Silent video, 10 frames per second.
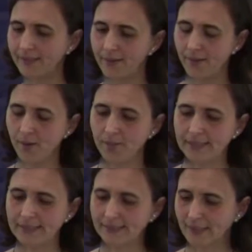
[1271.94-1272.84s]
uh, by
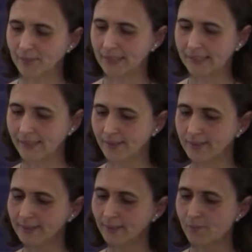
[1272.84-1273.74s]
these
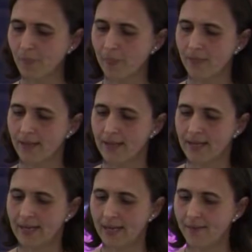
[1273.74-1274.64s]
segmentations
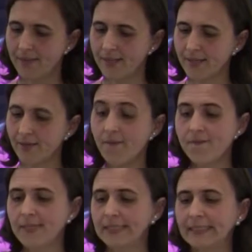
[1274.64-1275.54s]
and then
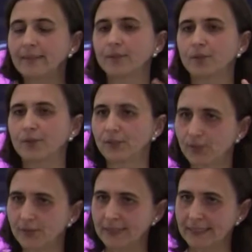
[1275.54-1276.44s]
fitting sort of
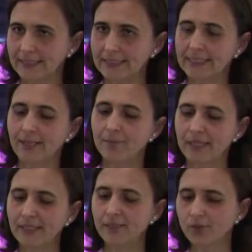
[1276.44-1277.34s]
surfaces and
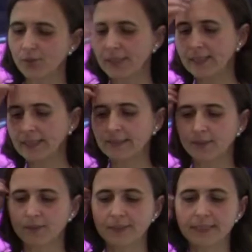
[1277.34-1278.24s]
making sure that these
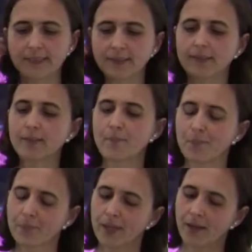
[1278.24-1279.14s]
surfaces
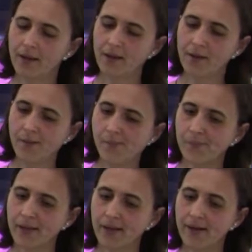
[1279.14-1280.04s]
um,
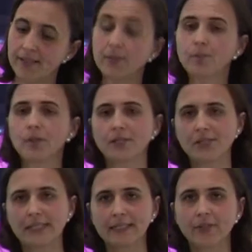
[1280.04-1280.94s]
are
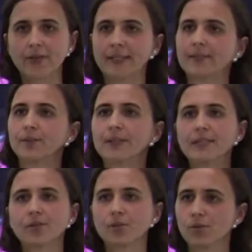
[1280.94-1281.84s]
topologically correct. So
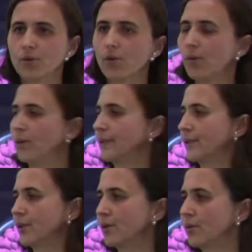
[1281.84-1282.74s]
there's no holes
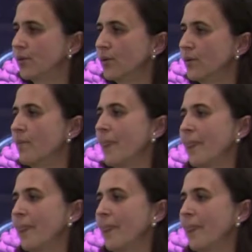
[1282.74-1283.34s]
or no